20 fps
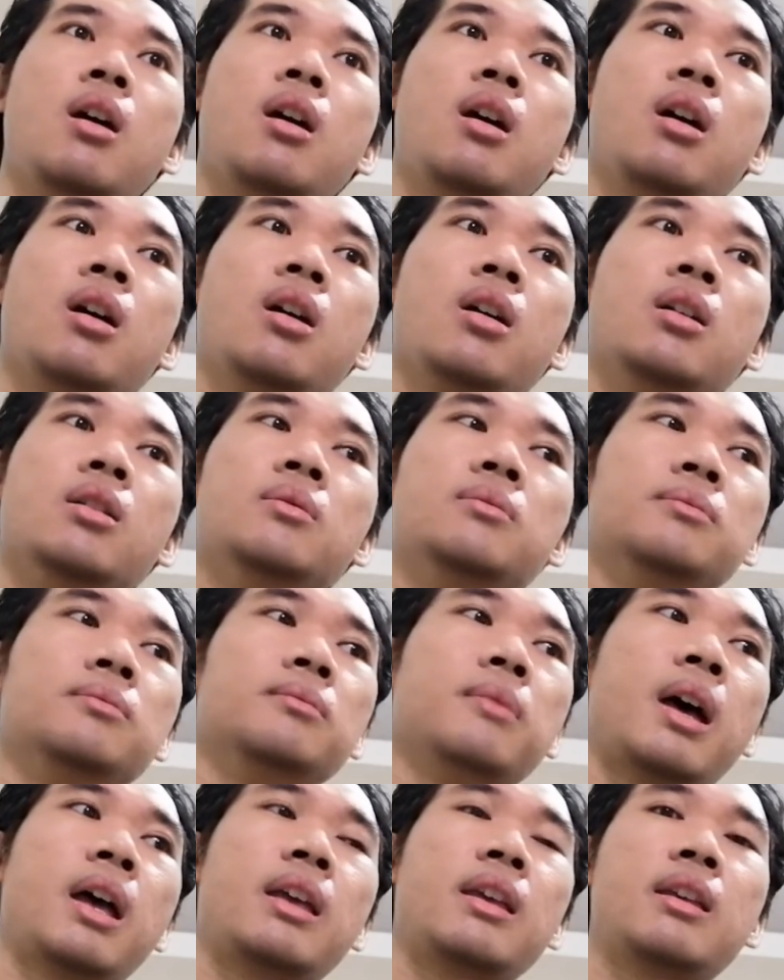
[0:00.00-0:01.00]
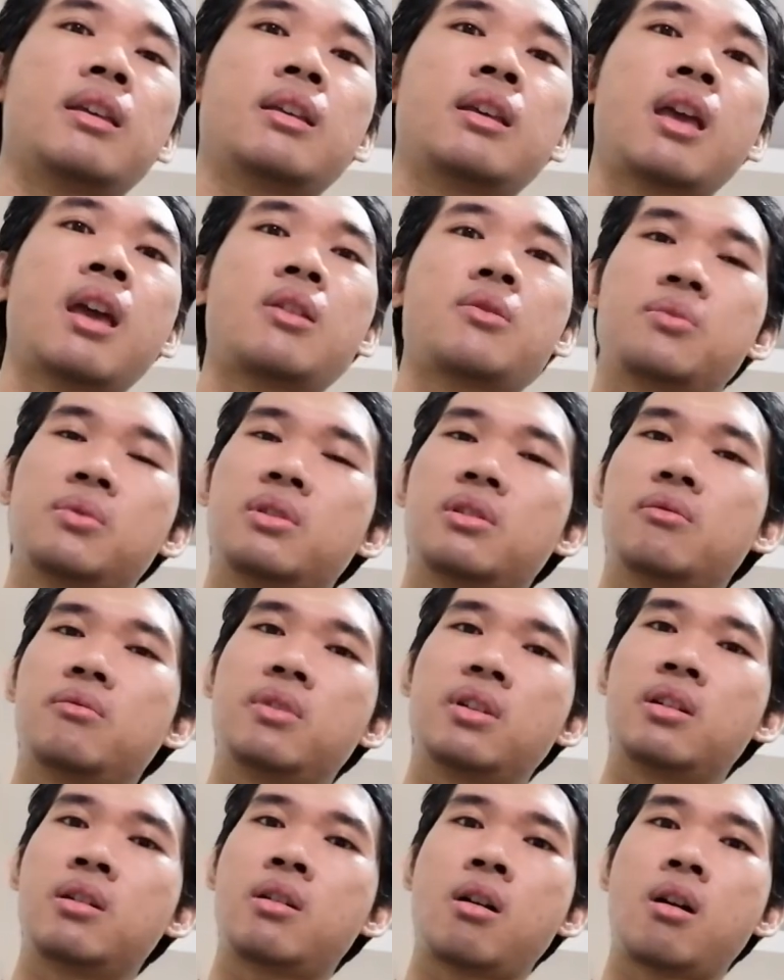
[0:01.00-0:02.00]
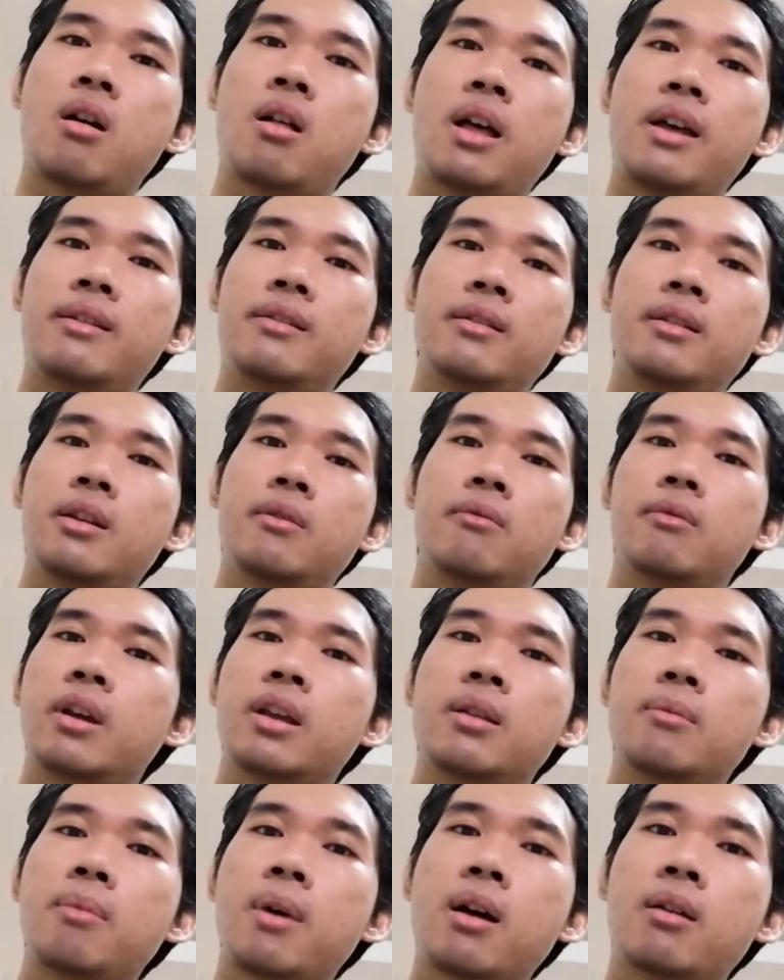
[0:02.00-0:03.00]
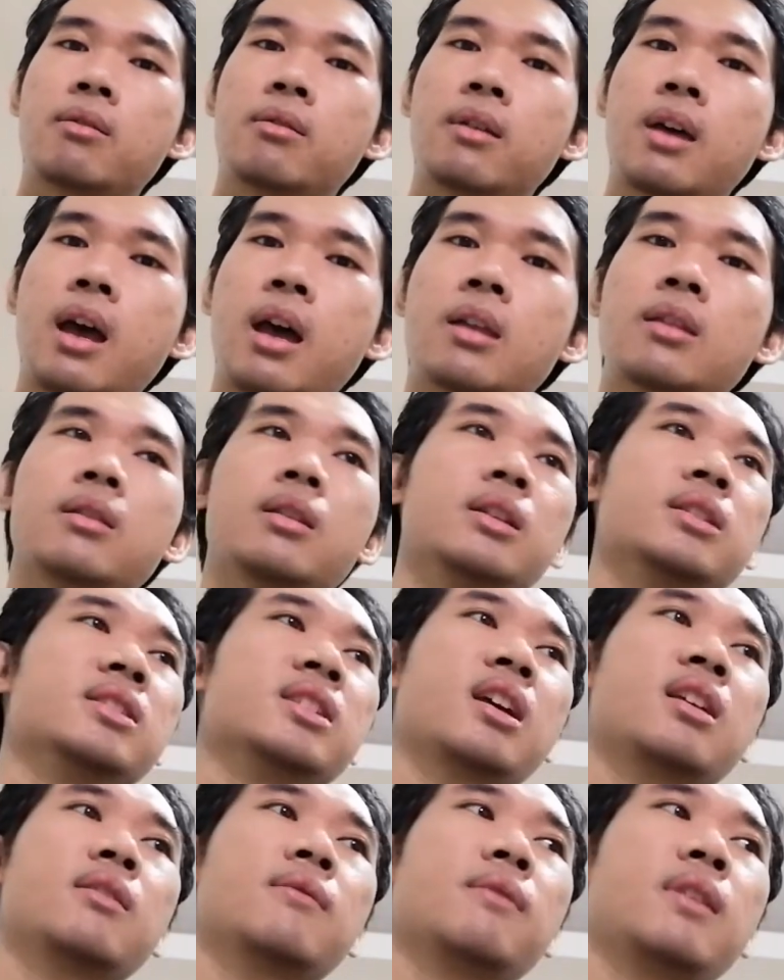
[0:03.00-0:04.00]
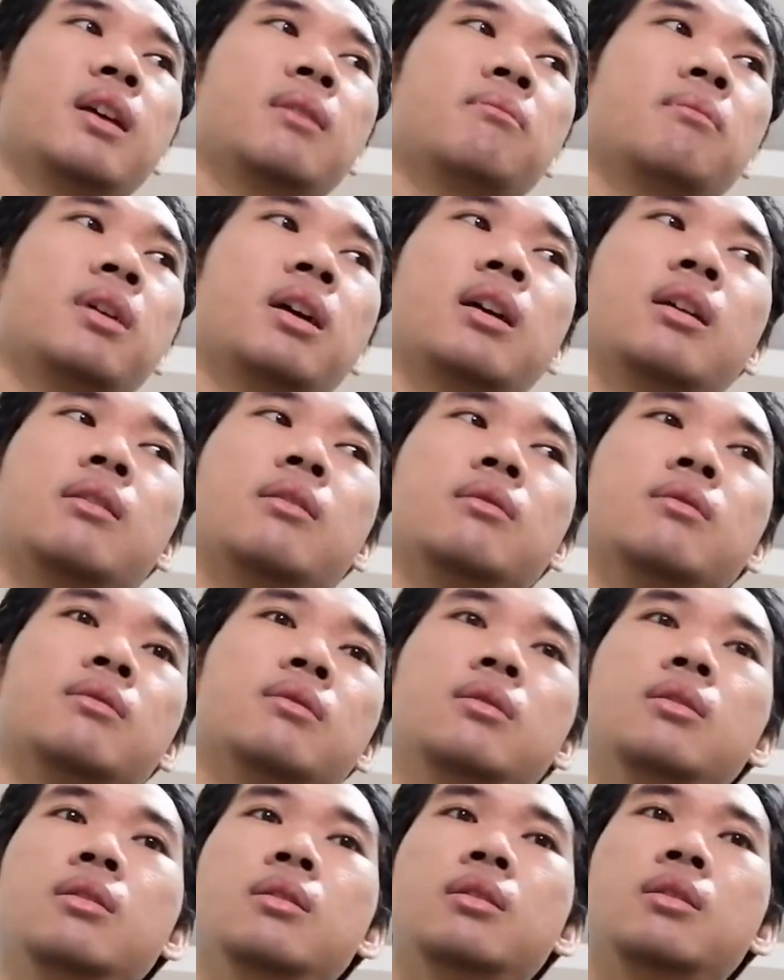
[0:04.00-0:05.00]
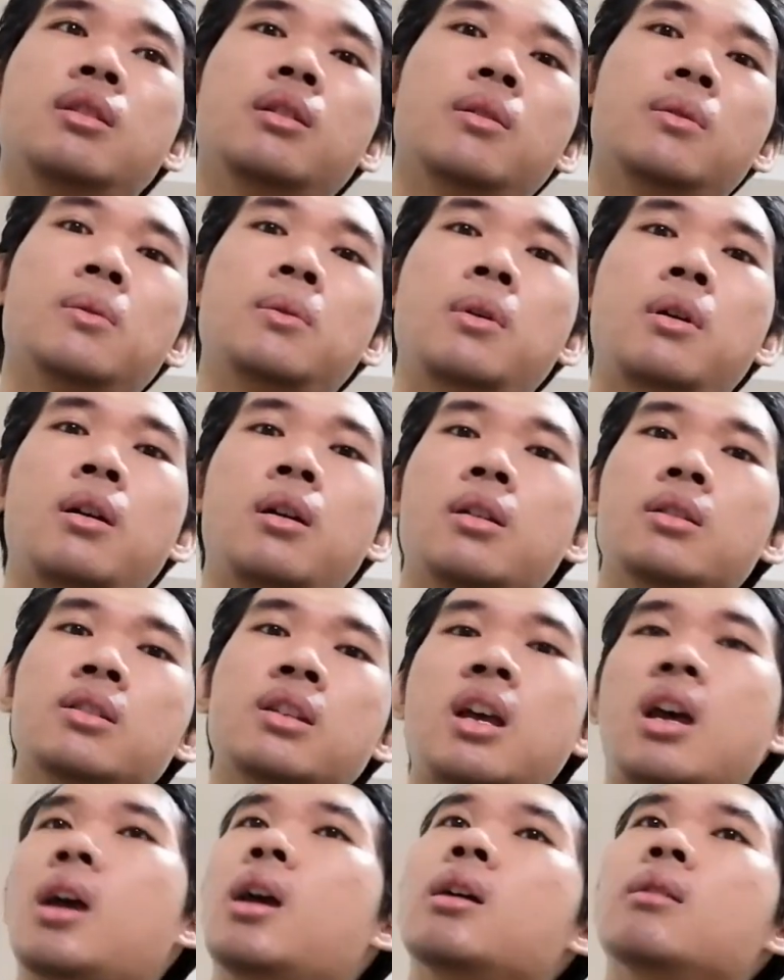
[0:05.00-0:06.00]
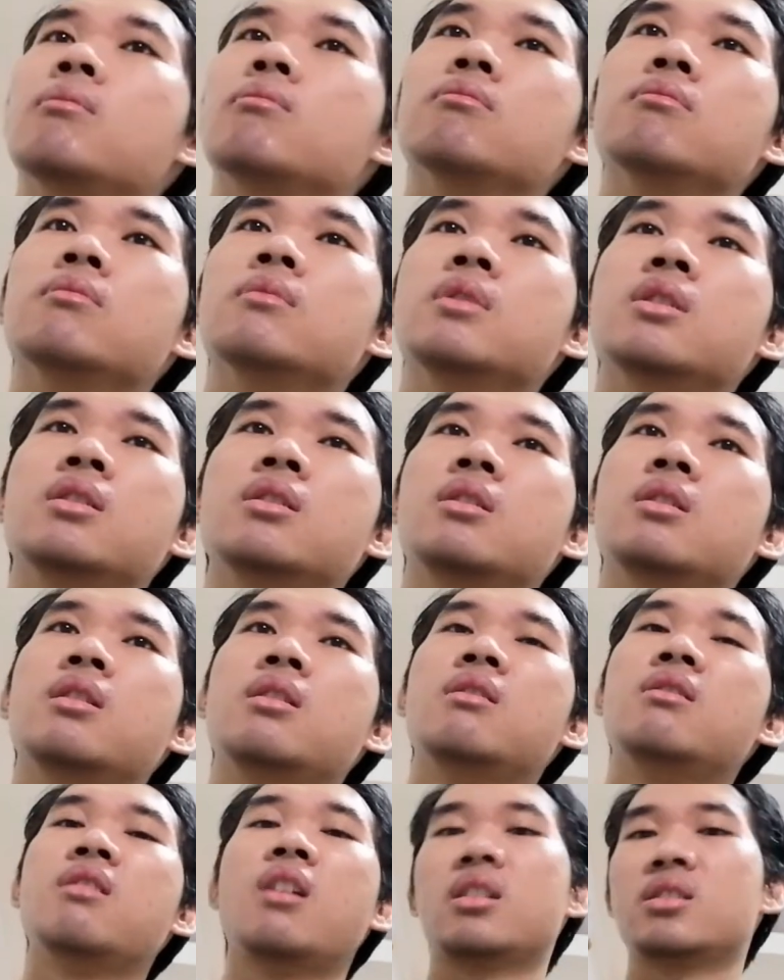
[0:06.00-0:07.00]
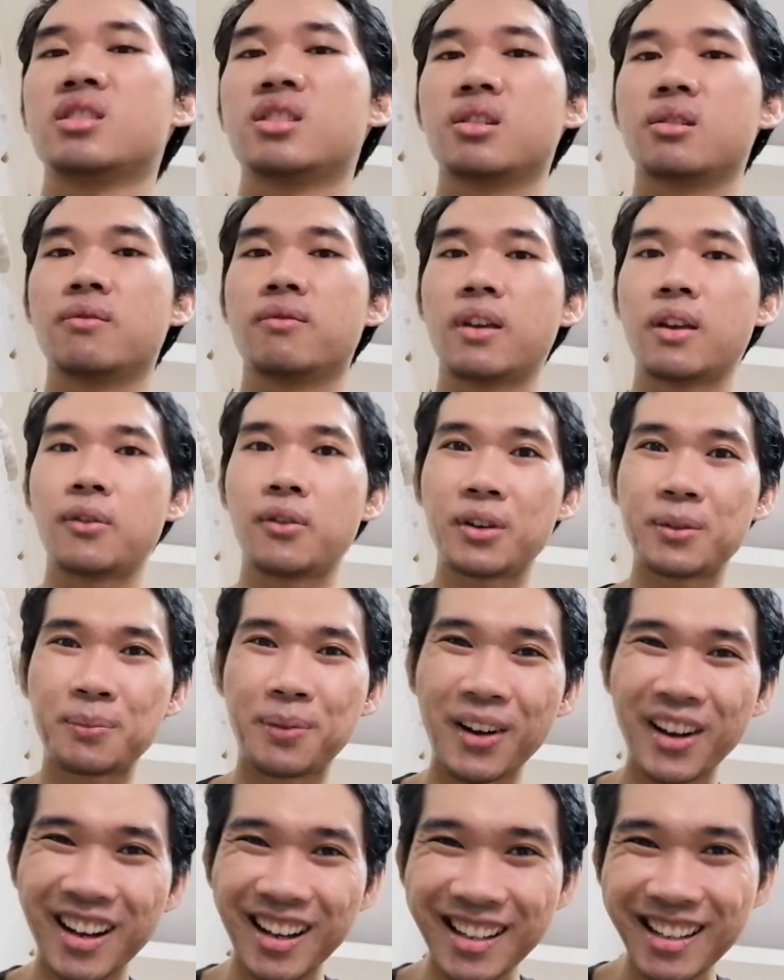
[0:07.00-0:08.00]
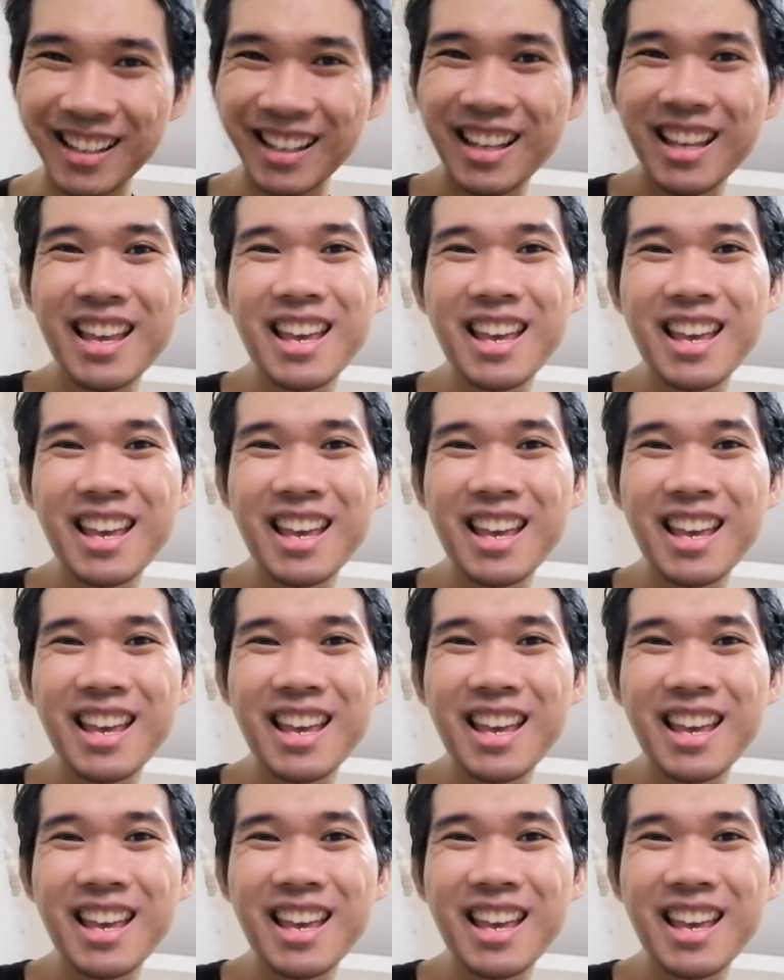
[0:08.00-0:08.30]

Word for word: um, I can't really recall anything great about that. It's kind of like my, you know, all time not so favorite book.